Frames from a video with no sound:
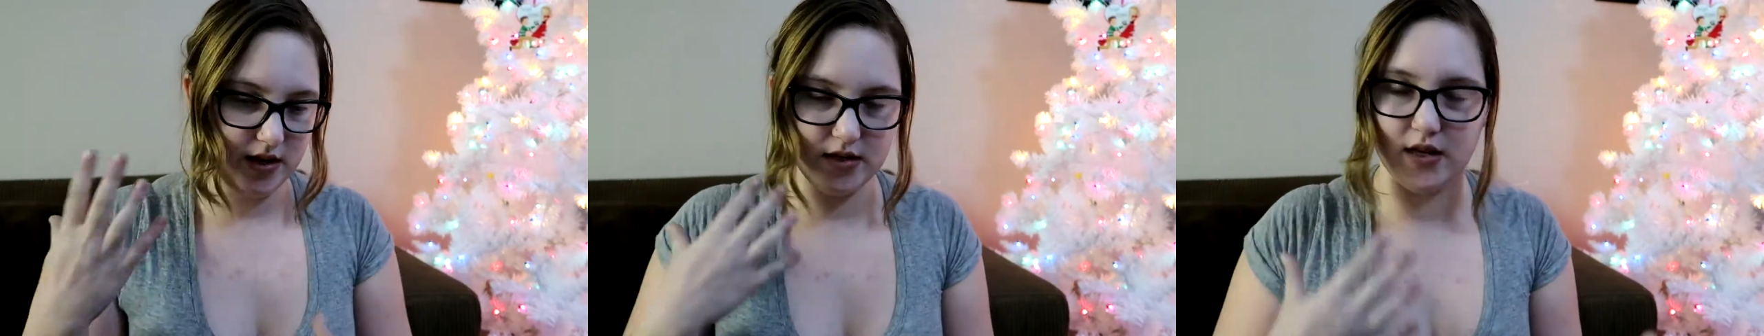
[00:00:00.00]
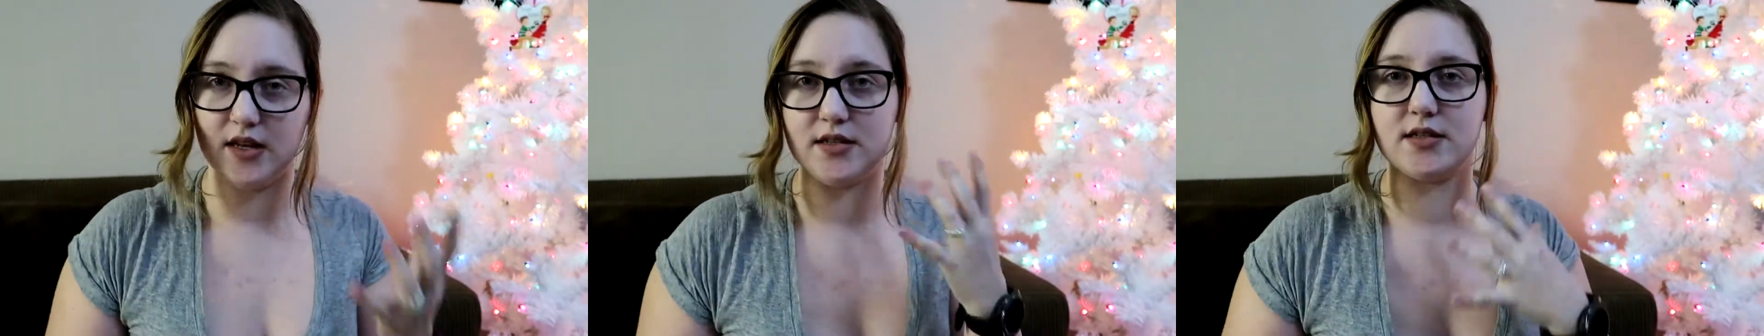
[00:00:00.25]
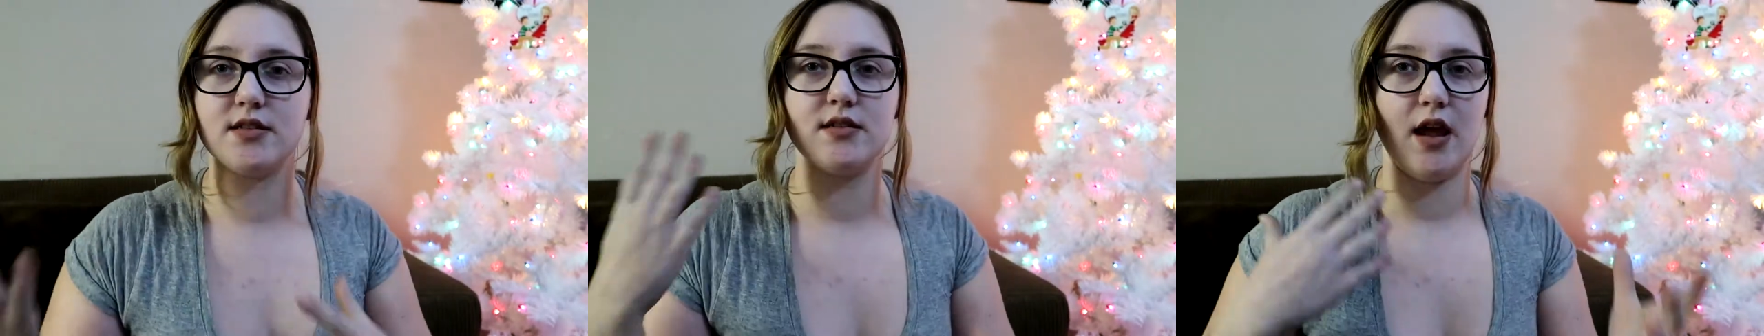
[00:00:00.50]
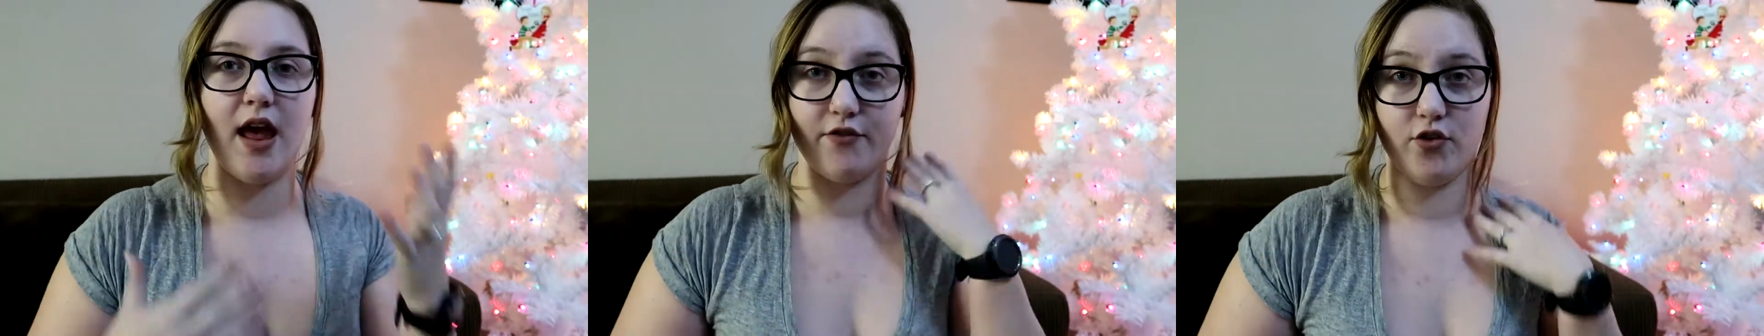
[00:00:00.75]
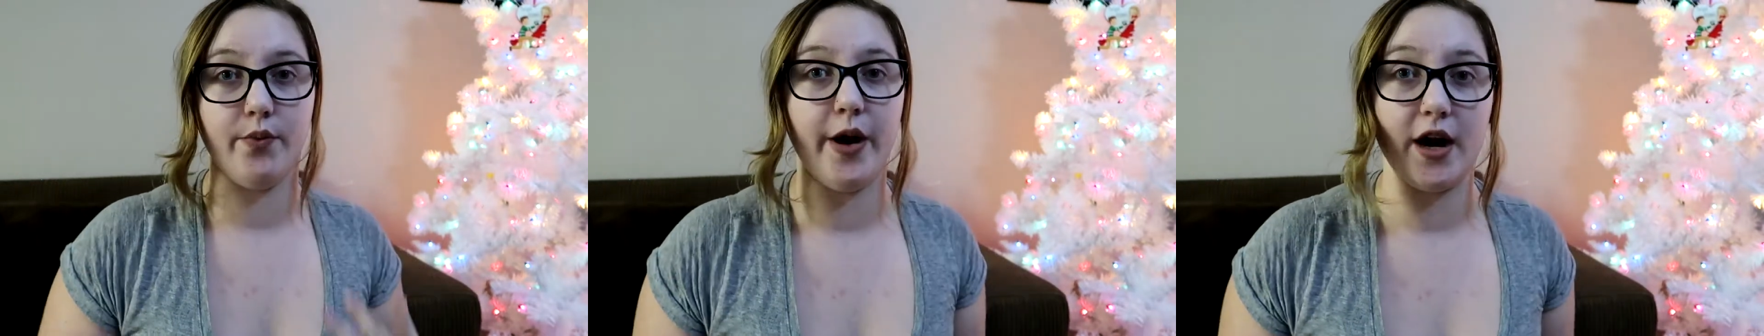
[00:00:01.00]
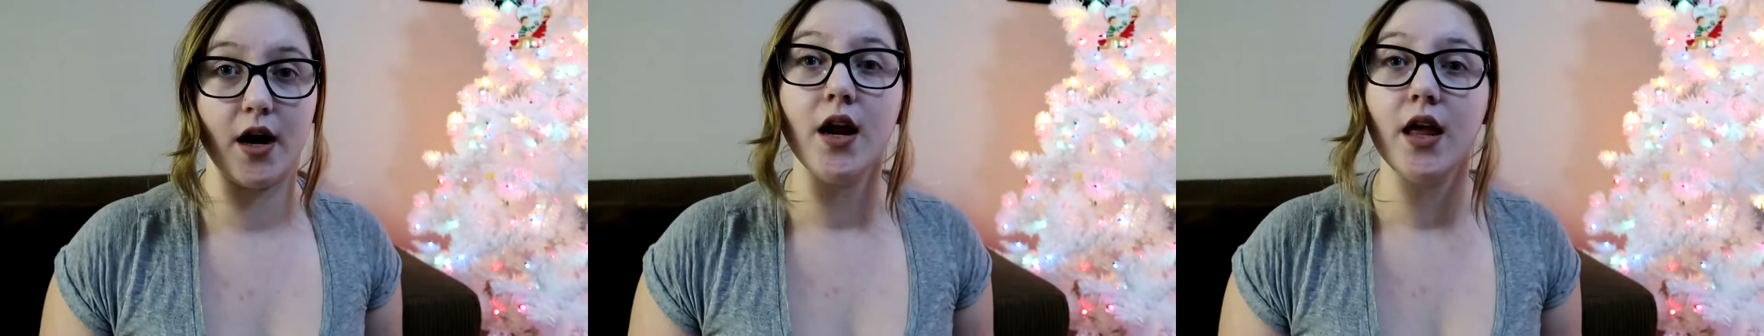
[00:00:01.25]
it's
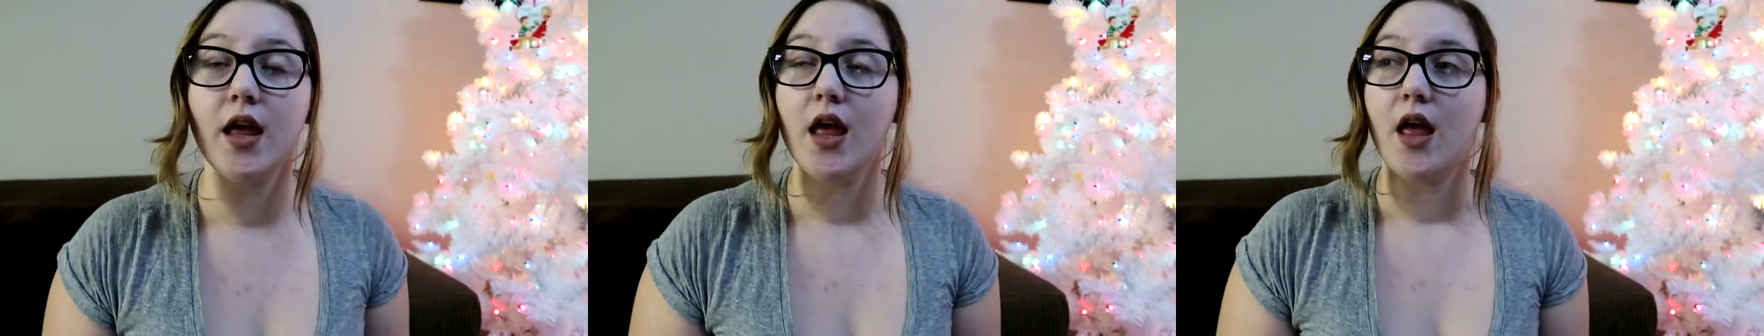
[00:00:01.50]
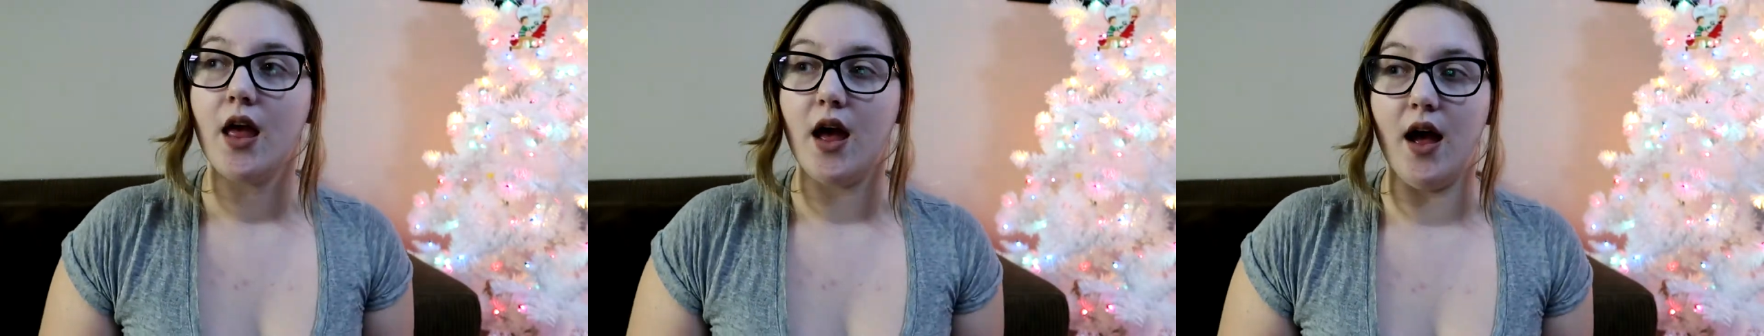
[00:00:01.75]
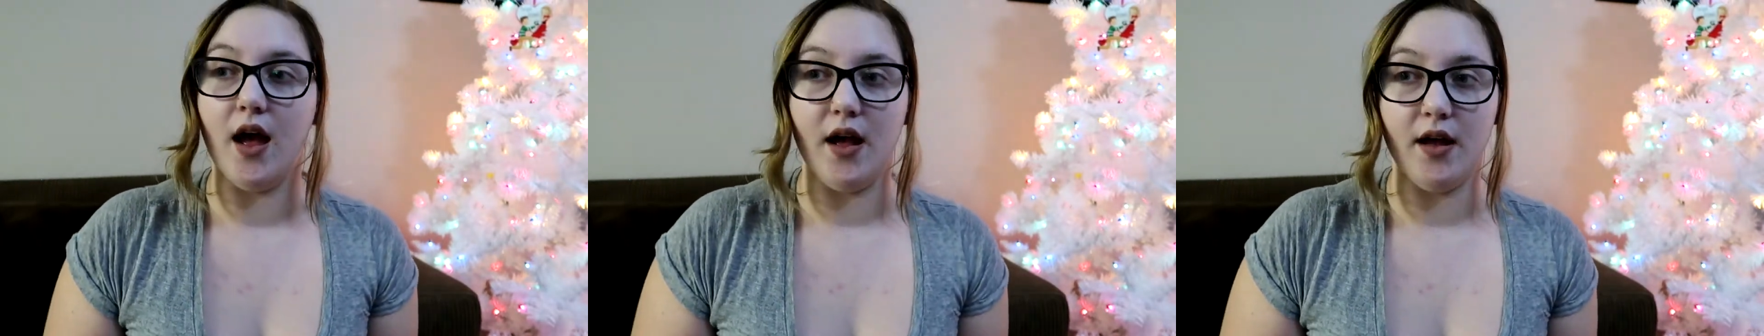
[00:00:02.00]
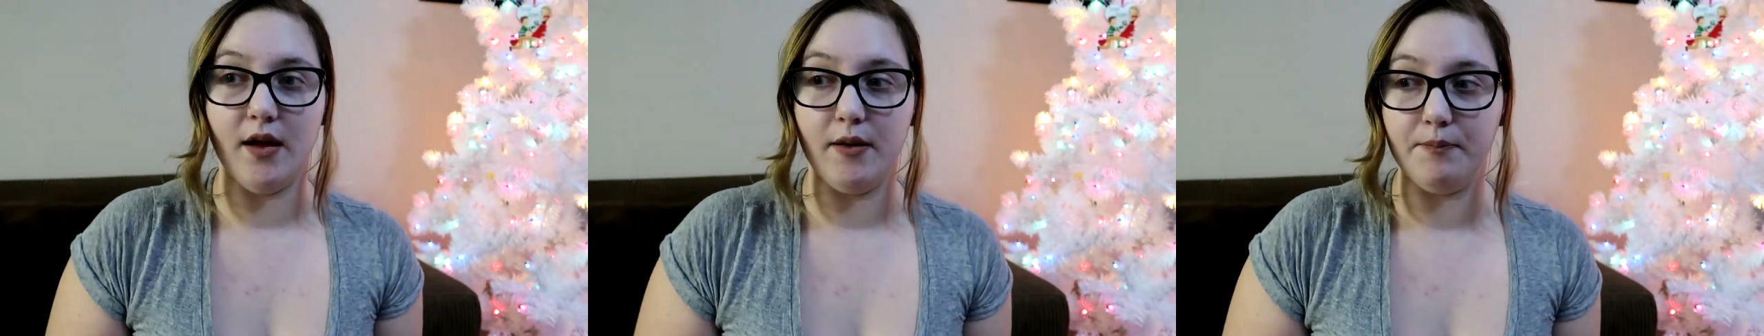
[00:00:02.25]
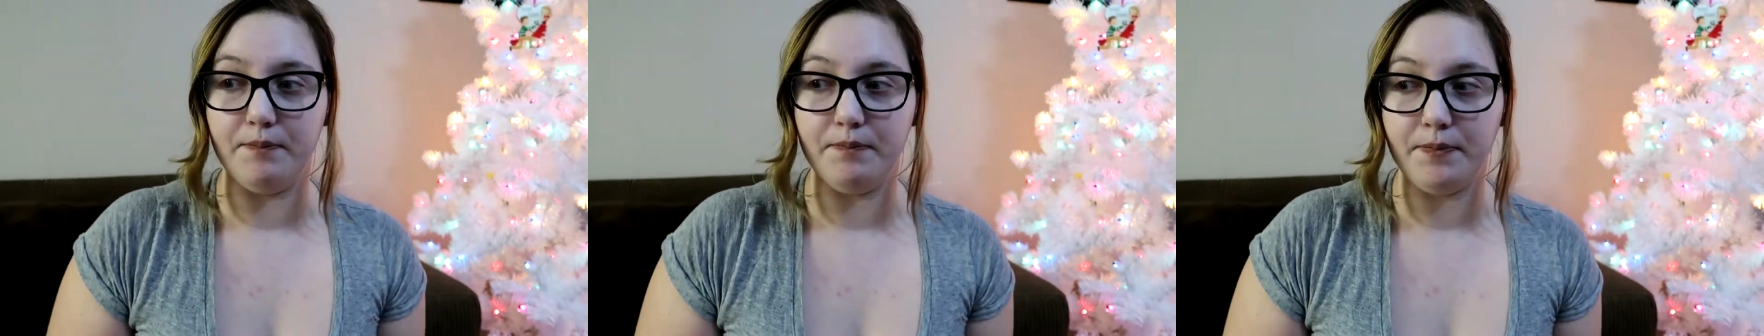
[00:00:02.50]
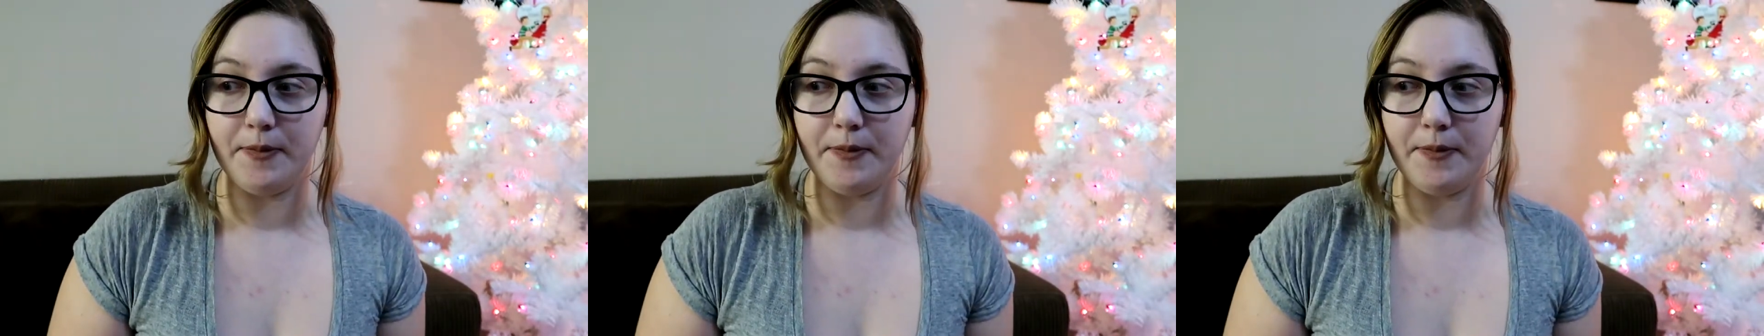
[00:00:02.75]
everywhere. Um,